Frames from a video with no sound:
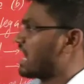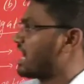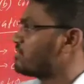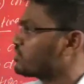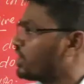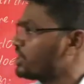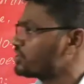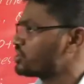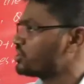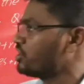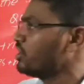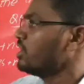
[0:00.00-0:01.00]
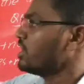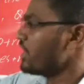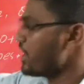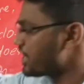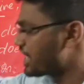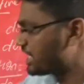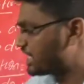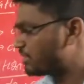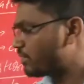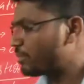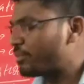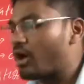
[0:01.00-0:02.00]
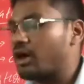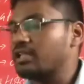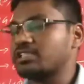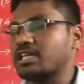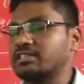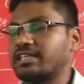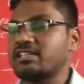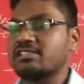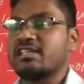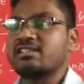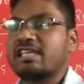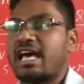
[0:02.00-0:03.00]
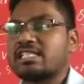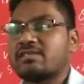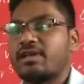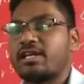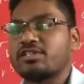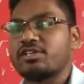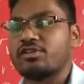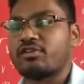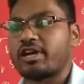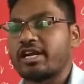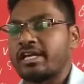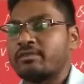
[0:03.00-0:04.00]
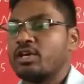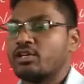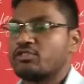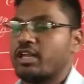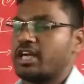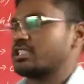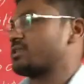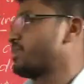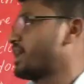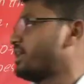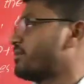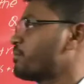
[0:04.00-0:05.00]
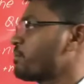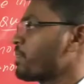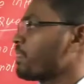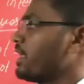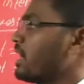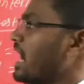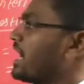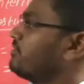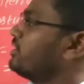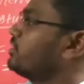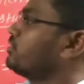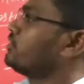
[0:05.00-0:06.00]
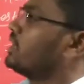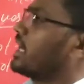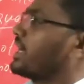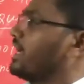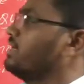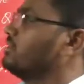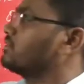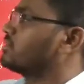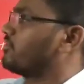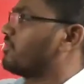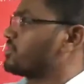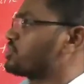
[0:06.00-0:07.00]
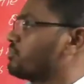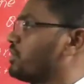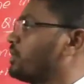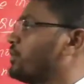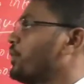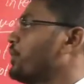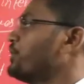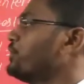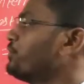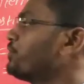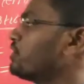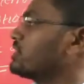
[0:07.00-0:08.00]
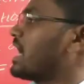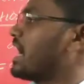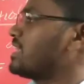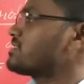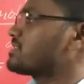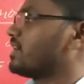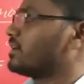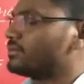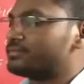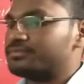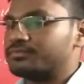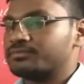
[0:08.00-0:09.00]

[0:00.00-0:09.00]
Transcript: I am going to do negative of all sentences as well as interrogative. So let's begin. I will do again the first one. You know the answer.